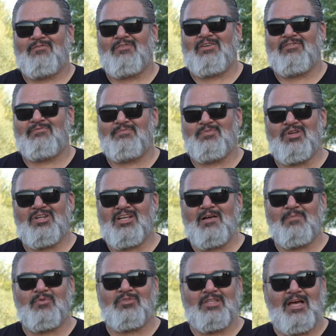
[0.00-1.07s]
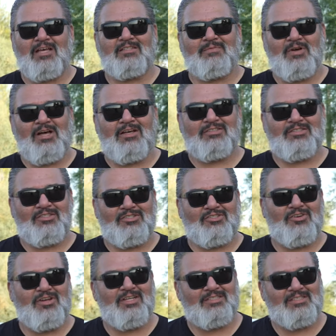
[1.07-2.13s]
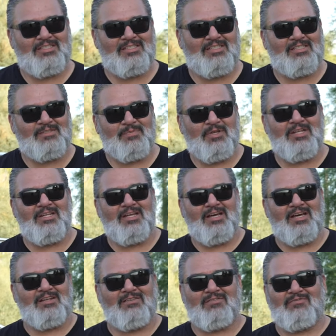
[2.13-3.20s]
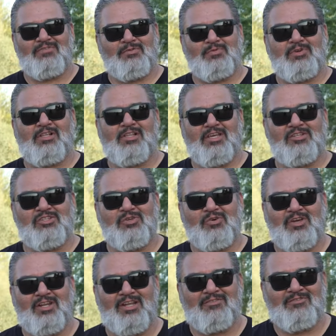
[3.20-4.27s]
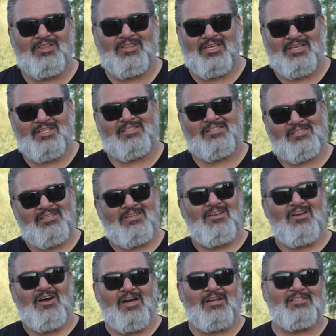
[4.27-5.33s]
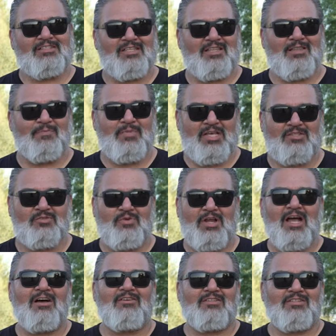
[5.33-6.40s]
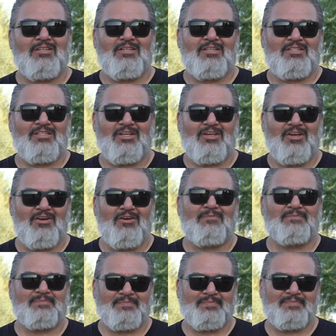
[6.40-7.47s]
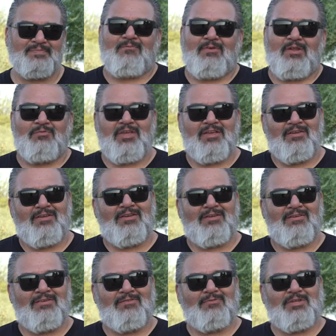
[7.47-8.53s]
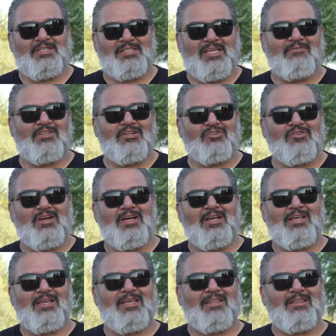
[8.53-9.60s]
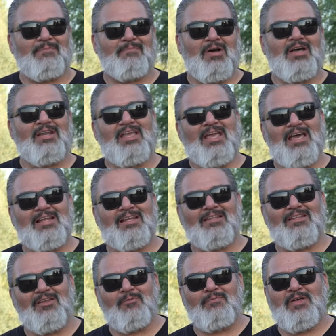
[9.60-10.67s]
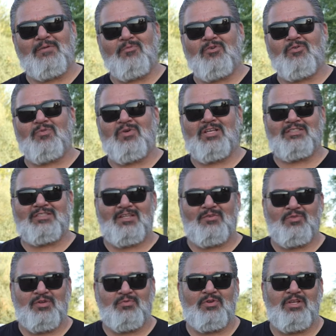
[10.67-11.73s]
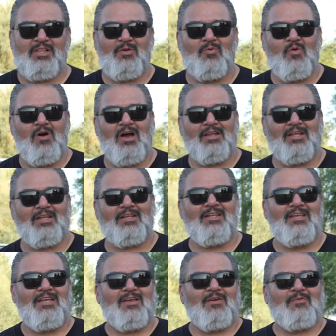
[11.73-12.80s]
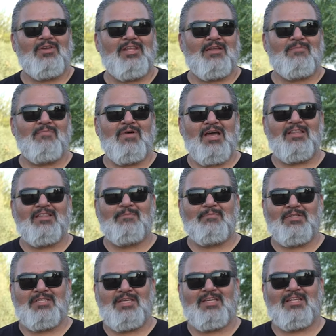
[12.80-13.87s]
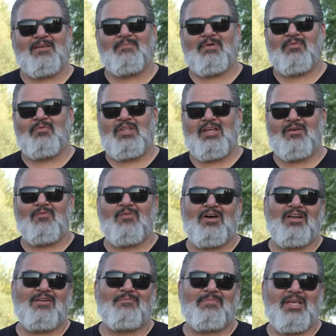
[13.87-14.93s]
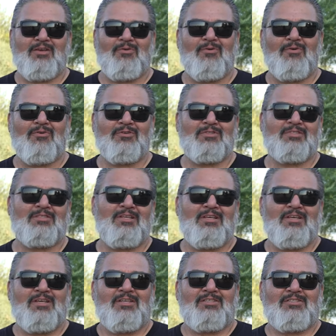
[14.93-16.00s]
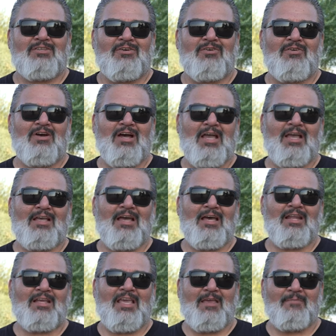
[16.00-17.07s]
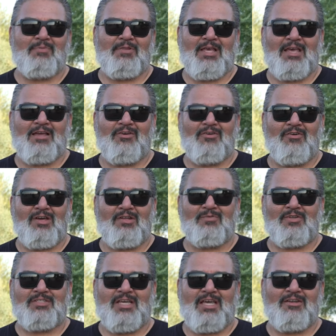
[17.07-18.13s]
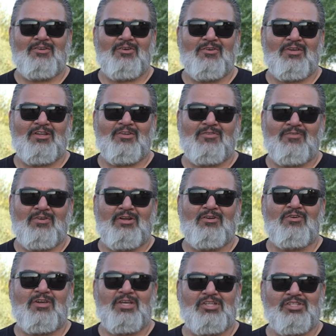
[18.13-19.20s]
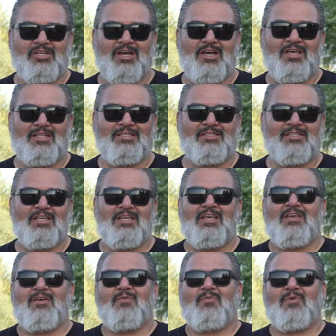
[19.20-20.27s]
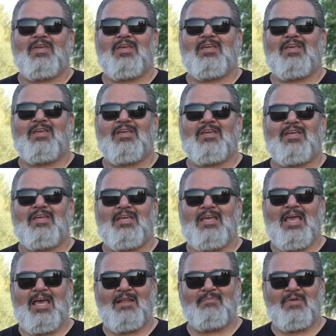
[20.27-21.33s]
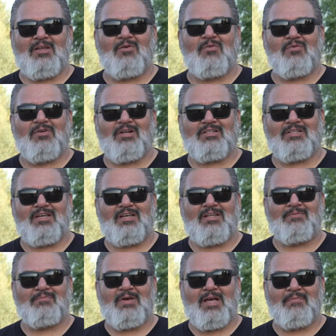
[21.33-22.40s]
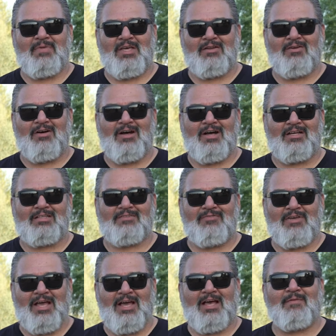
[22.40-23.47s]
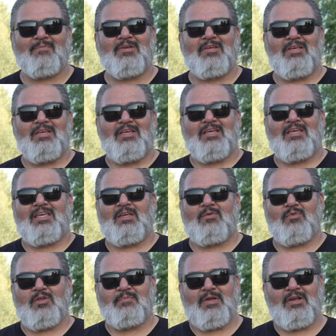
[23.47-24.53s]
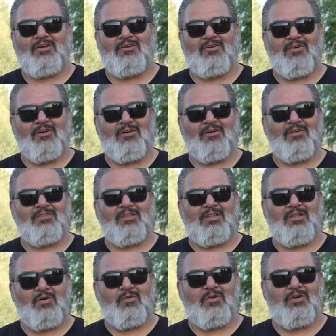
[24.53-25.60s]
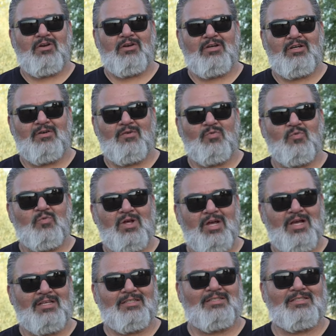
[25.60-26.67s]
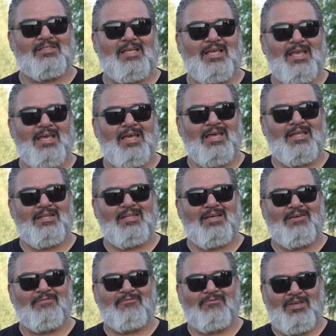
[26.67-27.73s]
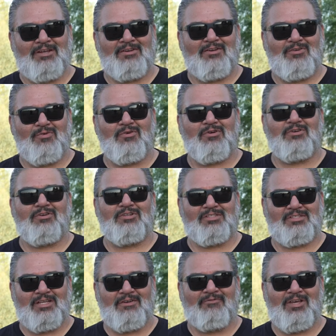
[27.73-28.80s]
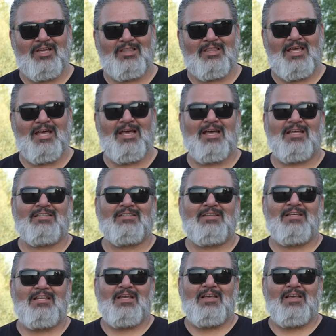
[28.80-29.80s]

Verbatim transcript: We've put a couple thousand miles on the truck since it's been done and we really enjoyed it. We think it's honestly the best route to go. When we received the truck, the body had a little bit more rust than we really wanted. We didn't mind the patina, but we didn't want big holes. So I got a game plan going with Dan Hogan over at Hogie Shines. We had metal work done by Metal Ox Fab. He repaired all the lower rust and uh, fender corners, stuff like that.